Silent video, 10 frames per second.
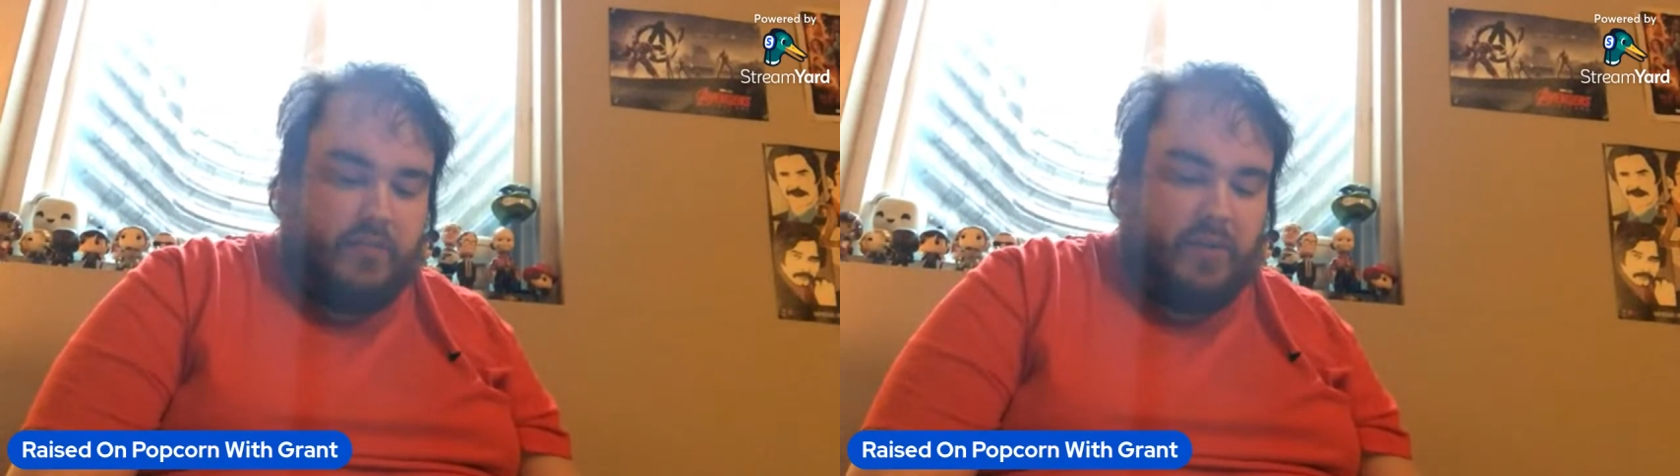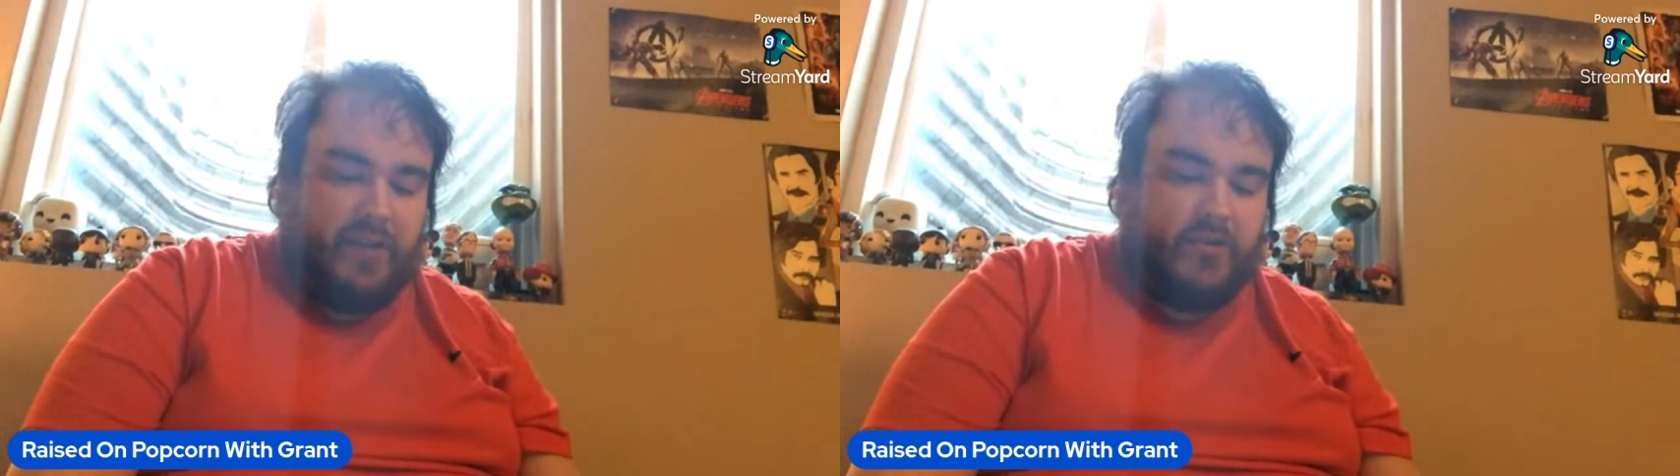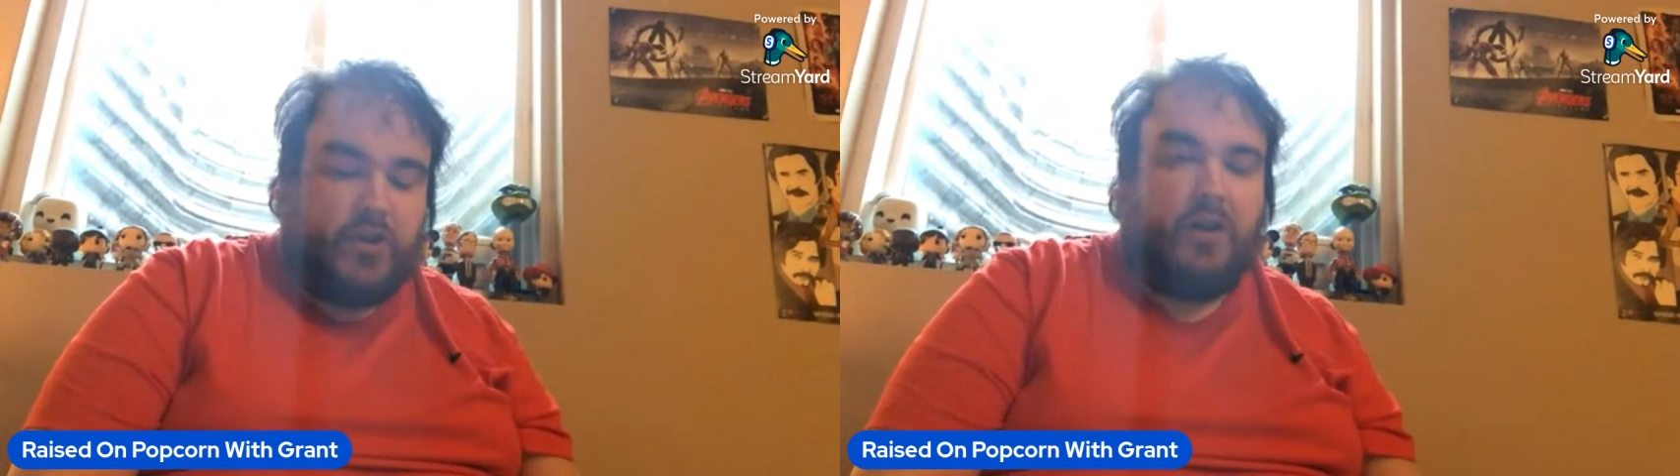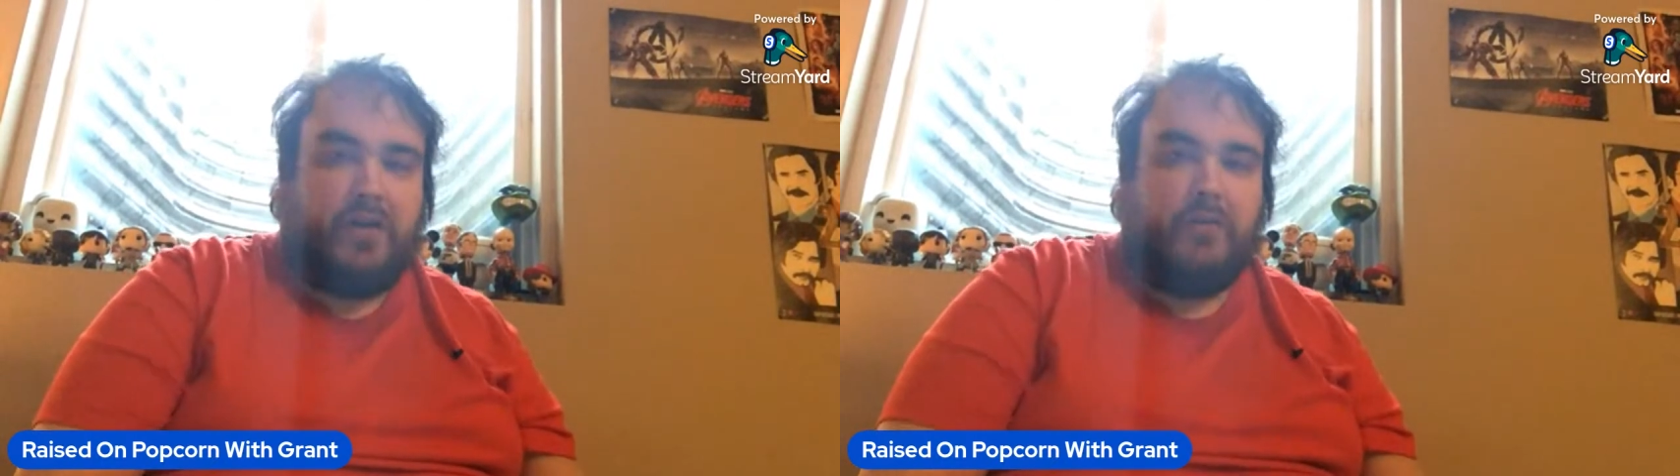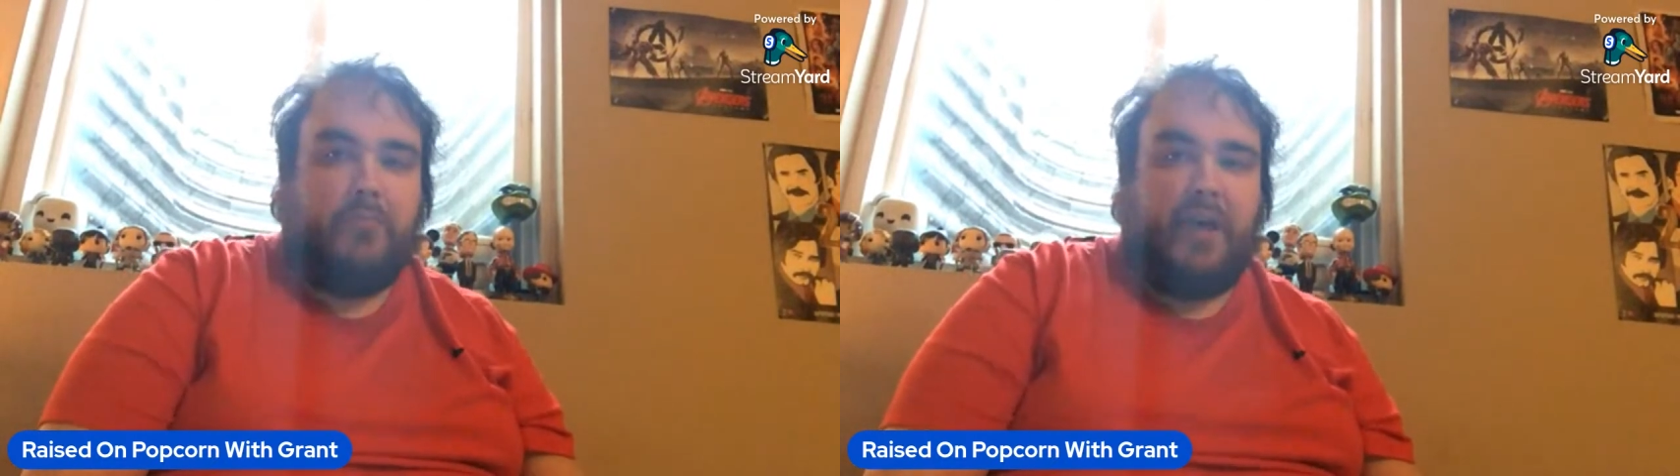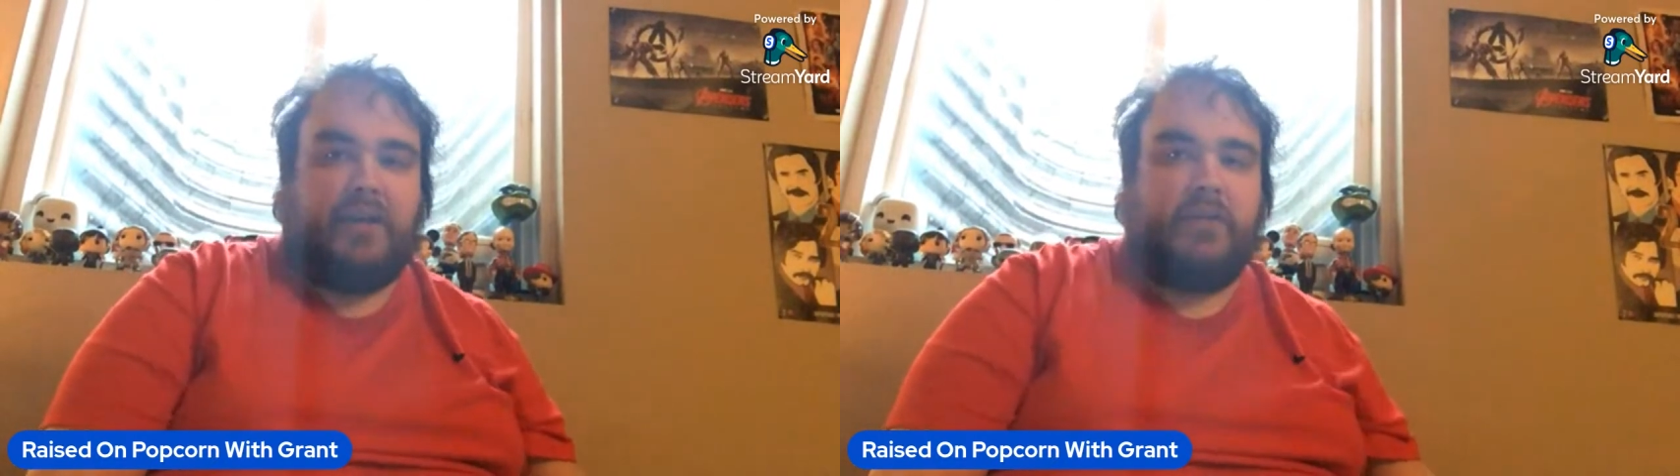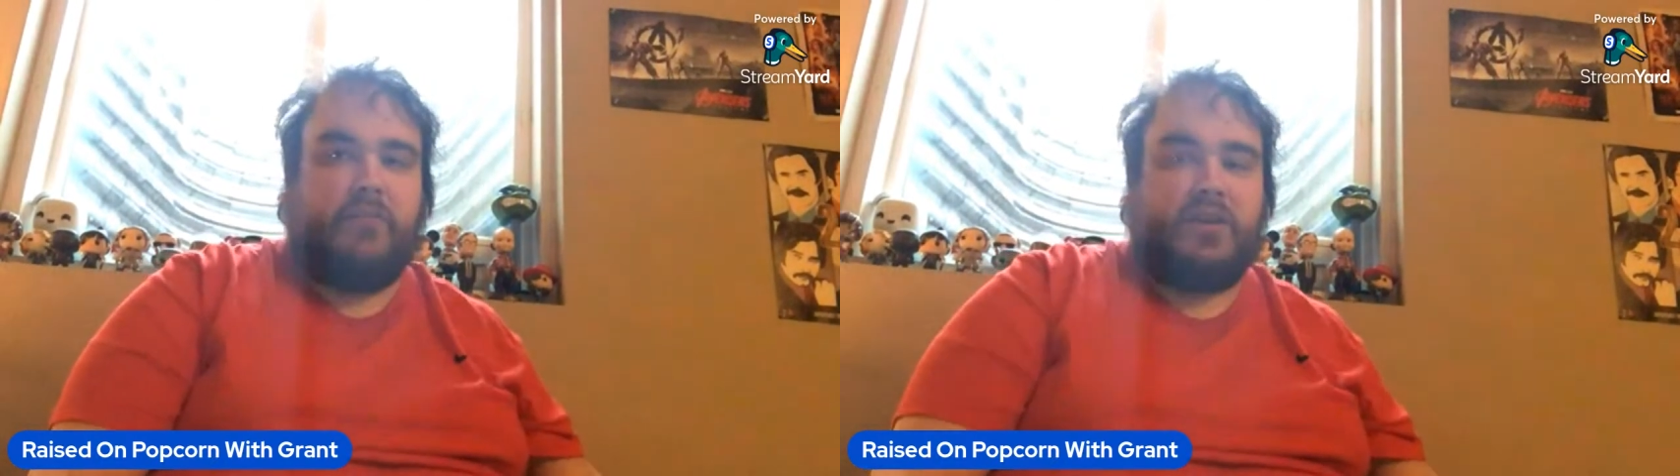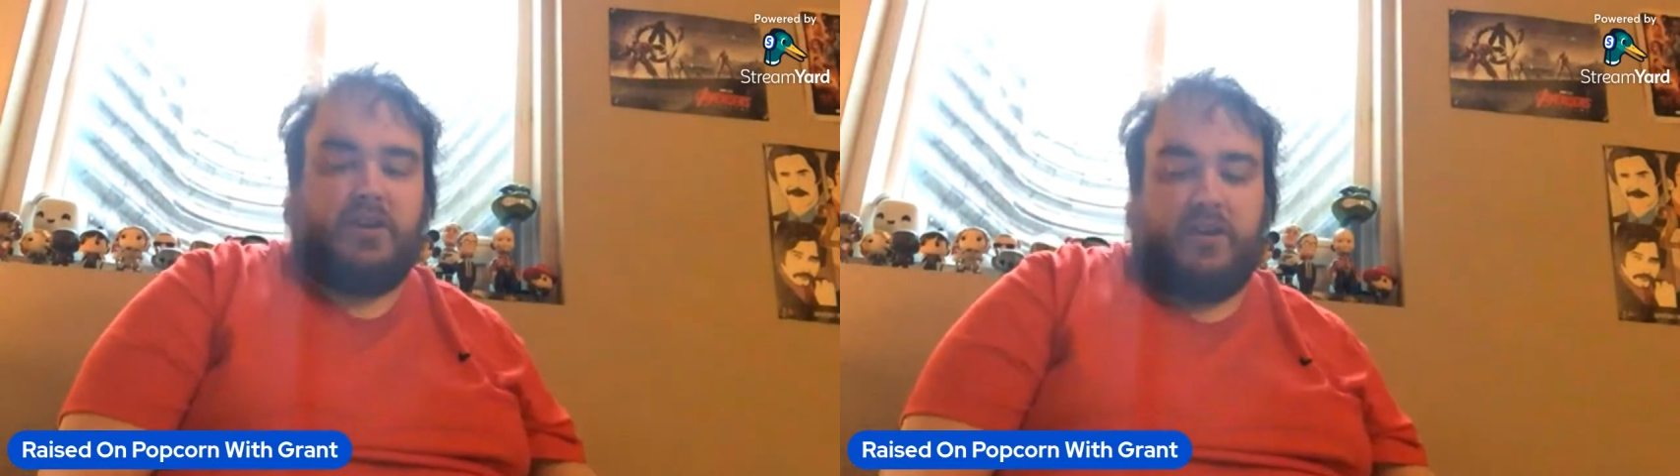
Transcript: by Sean McNamara.